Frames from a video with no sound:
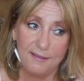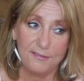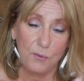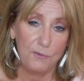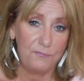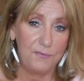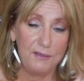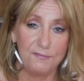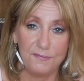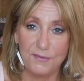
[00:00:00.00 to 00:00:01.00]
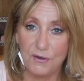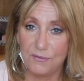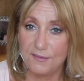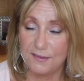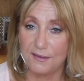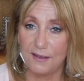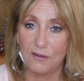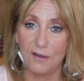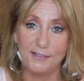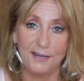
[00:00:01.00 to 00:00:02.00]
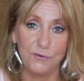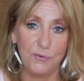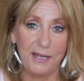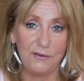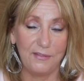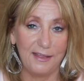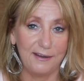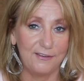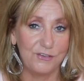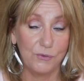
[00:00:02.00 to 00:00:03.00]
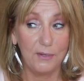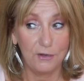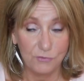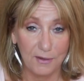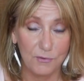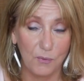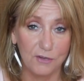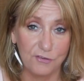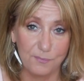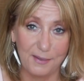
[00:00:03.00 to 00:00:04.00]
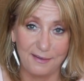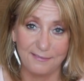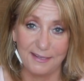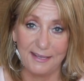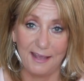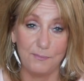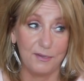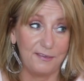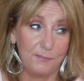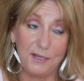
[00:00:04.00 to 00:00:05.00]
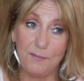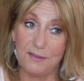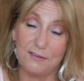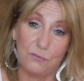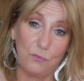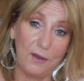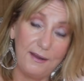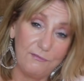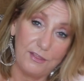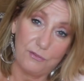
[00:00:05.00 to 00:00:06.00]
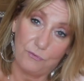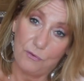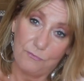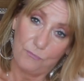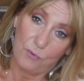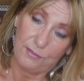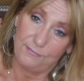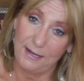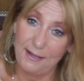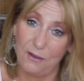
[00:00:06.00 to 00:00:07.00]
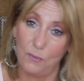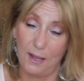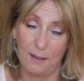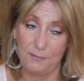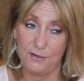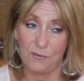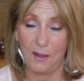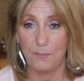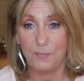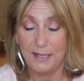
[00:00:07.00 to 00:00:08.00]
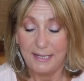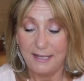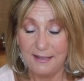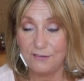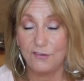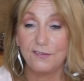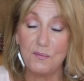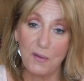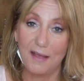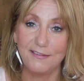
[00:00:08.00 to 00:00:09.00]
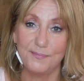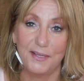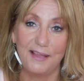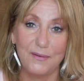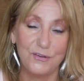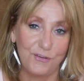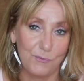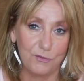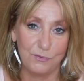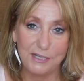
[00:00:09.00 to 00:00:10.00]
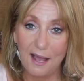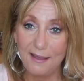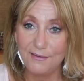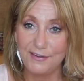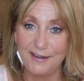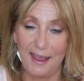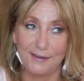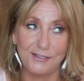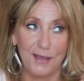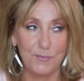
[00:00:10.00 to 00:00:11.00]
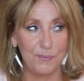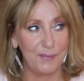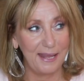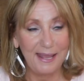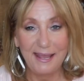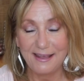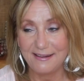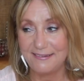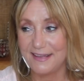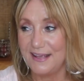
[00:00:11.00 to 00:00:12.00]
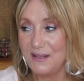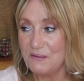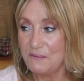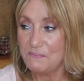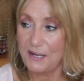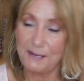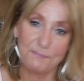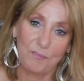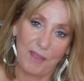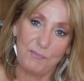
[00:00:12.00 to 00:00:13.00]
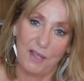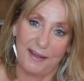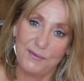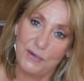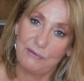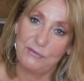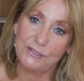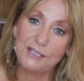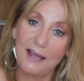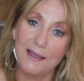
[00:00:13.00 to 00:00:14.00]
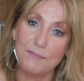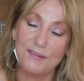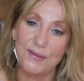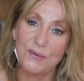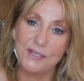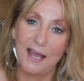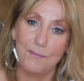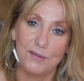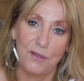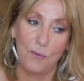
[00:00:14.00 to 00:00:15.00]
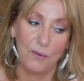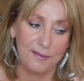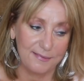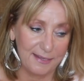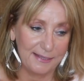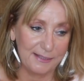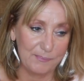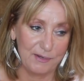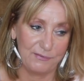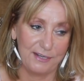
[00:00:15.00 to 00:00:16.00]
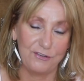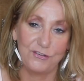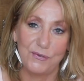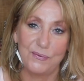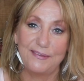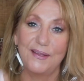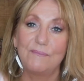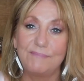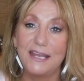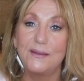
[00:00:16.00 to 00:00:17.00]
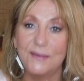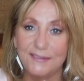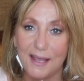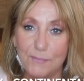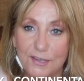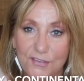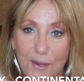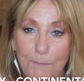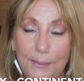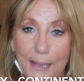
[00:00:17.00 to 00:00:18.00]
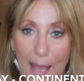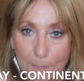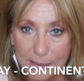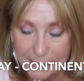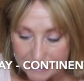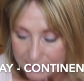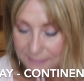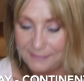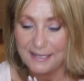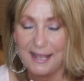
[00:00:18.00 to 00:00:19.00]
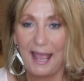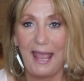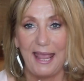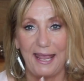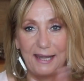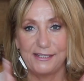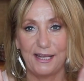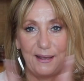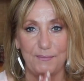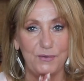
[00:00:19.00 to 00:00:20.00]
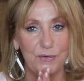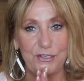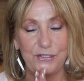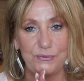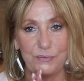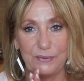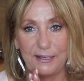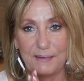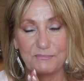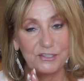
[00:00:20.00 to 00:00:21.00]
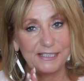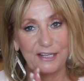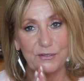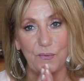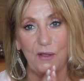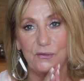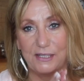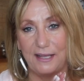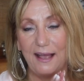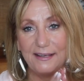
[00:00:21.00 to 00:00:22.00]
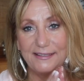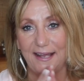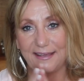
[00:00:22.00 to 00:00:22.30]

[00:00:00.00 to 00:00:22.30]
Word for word: So if, if you know, there's a, a content creator that I enjoy, I try to watch as many as I can. But sometimes it's one every third or fourth video. Uh, you know, i am um, it's just impossible. I wish I was retired and had time on my hands but I'm not. I work full time, so time is always a little bit of an issue. So anyways, I'm going to stop blabbling and I'm going to um, just tell you all good luck.